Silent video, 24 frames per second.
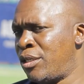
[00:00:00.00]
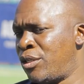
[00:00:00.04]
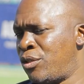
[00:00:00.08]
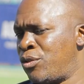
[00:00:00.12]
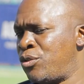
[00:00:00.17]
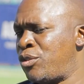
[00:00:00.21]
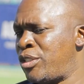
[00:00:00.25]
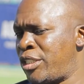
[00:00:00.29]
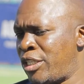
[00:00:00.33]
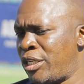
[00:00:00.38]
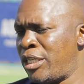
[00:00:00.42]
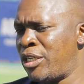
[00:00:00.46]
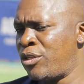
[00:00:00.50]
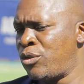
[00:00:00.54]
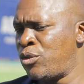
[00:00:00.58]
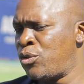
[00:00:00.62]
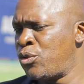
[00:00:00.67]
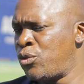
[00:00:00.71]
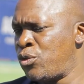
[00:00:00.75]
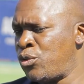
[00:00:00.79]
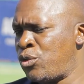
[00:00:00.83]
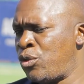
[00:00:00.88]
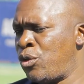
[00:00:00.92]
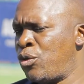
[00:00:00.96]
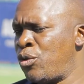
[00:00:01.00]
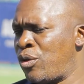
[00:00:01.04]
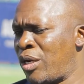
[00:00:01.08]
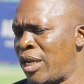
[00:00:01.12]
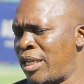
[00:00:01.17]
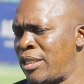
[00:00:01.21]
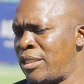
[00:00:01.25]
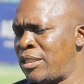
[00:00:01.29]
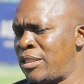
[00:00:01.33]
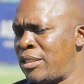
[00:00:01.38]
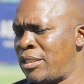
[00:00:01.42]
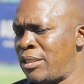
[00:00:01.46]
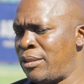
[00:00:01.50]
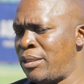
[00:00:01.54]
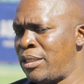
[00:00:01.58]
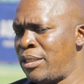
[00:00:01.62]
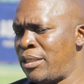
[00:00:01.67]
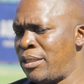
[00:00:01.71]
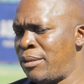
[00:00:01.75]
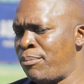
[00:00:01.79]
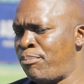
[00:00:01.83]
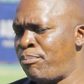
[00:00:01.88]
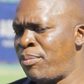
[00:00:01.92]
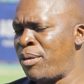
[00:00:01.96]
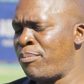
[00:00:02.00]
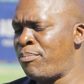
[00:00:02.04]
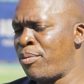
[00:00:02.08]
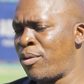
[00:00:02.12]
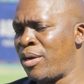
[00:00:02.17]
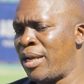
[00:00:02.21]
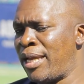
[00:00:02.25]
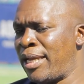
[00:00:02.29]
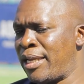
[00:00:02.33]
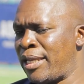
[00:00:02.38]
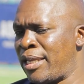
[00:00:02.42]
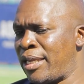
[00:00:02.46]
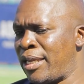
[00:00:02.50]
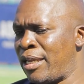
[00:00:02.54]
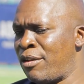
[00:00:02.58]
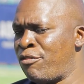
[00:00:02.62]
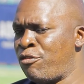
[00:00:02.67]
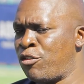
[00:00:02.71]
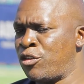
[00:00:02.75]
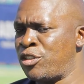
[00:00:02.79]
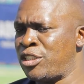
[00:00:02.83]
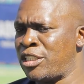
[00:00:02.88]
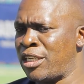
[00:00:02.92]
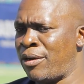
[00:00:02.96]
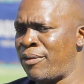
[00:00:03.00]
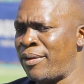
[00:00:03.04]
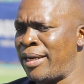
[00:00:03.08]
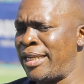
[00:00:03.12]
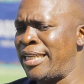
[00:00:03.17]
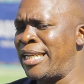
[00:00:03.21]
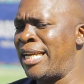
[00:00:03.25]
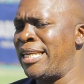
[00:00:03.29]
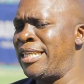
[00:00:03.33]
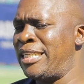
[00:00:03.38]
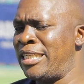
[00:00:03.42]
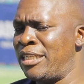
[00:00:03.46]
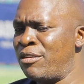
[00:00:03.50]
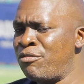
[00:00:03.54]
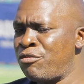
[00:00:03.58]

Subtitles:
You look at people like Ifo Chawla, he had